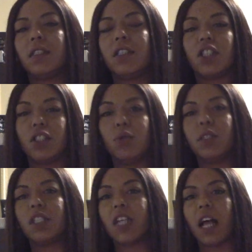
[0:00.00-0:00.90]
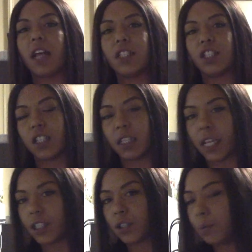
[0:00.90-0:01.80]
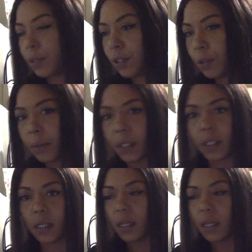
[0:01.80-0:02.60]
just do the childish shit that you were doing.